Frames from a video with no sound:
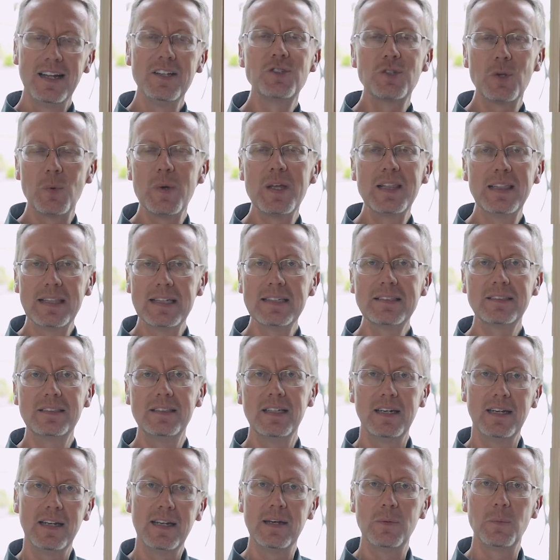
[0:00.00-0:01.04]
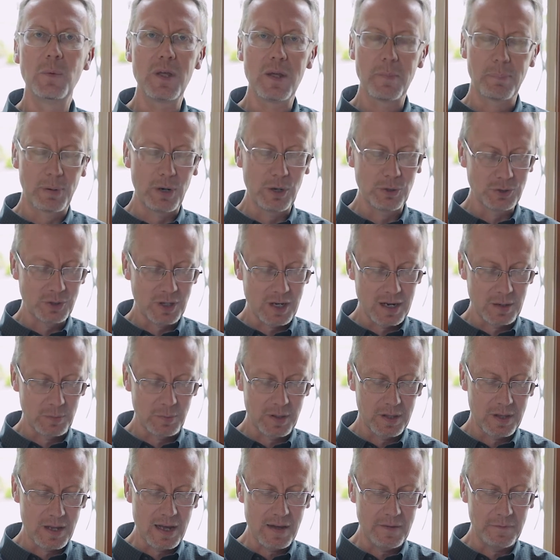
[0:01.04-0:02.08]
And so we listen and we approach God
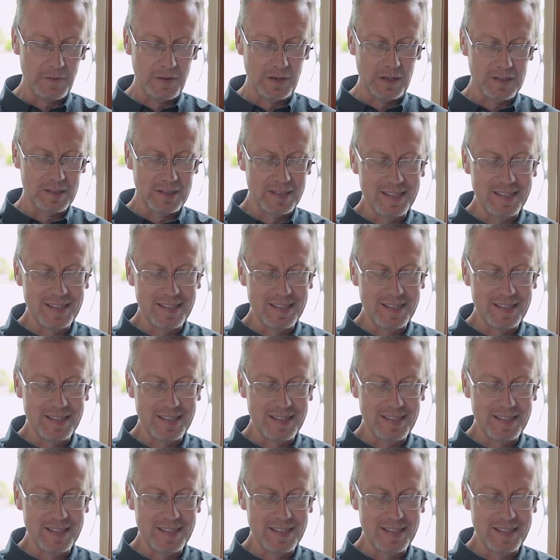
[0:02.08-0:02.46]
with confidence.